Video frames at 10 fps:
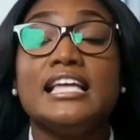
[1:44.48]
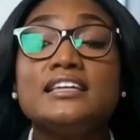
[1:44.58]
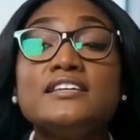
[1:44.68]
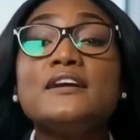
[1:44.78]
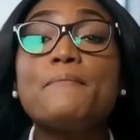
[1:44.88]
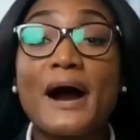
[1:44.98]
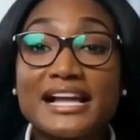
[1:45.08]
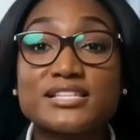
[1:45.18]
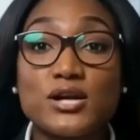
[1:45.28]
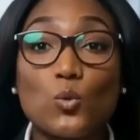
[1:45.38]
Here are the
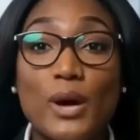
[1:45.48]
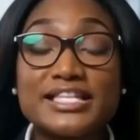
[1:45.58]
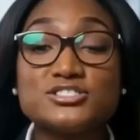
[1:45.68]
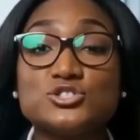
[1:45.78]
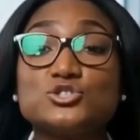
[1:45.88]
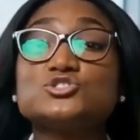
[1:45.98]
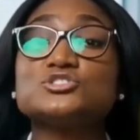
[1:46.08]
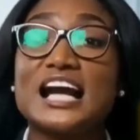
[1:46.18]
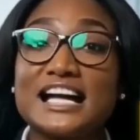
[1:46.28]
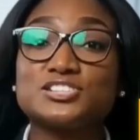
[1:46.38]
practical ways to use
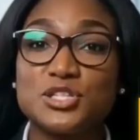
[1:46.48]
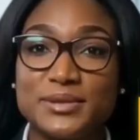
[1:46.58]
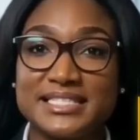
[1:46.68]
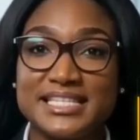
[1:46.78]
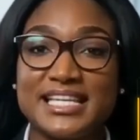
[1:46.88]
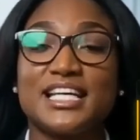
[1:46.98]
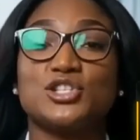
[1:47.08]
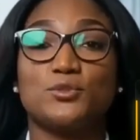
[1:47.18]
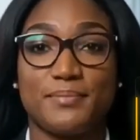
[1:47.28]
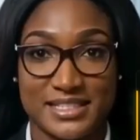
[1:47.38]
ChatGPT in
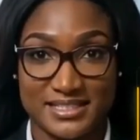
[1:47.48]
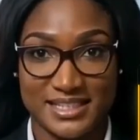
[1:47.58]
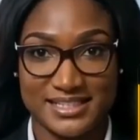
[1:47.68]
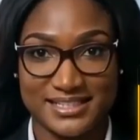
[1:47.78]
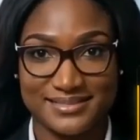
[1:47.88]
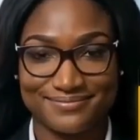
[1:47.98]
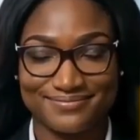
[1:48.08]
your business.